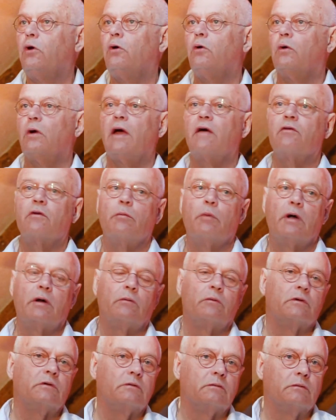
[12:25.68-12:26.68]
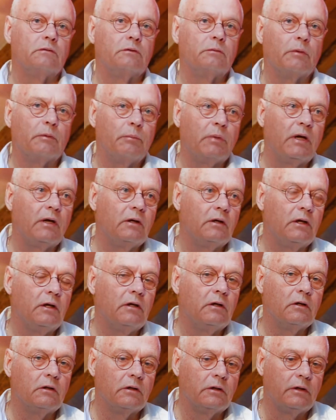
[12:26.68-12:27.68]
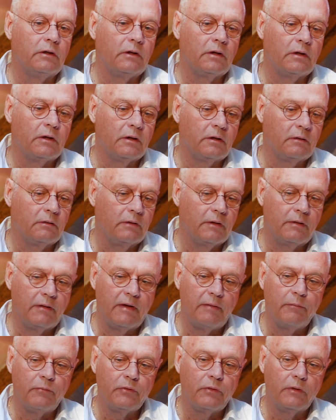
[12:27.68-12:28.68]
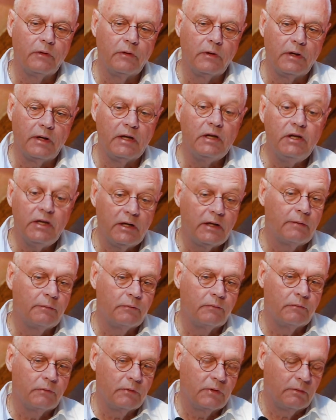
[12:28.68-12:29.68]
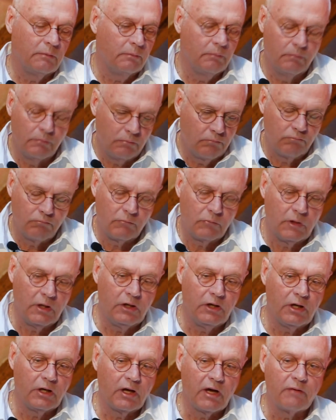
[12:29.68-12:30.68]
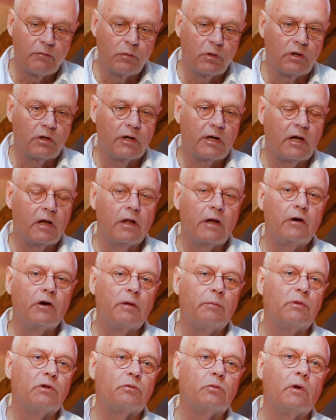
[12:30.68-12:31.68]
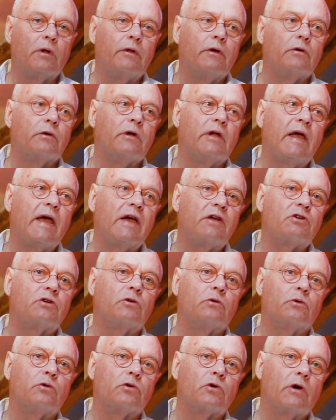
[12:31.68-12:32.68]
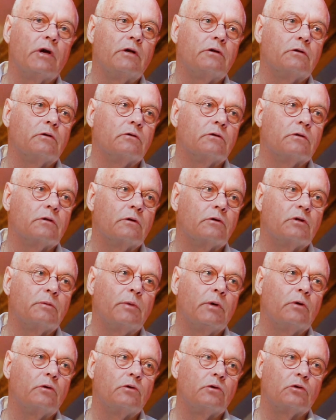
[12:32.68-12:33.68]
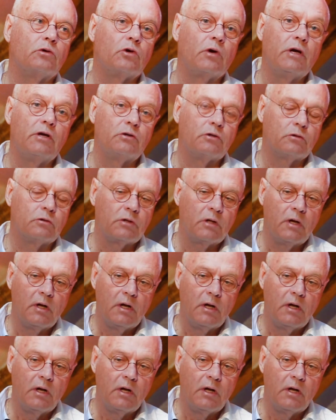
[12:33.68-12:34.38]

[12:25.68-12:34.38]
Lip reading: everybody was a big deal, and the Indian government declared him as one of their national treasures, their spiritual treasures,